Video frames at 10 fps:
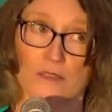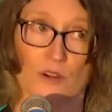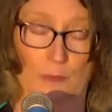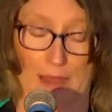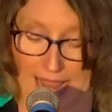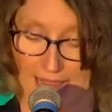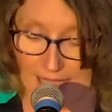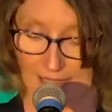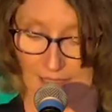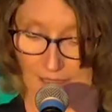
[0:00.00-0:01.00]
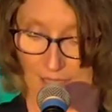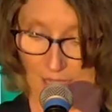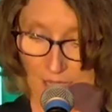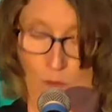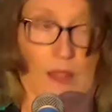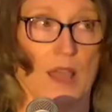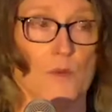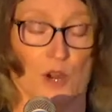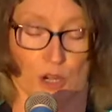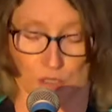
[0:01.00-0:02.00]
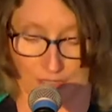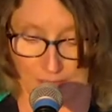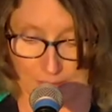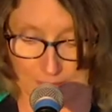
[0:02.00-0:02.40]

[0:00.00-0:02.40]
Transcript: or my aunt while I worked.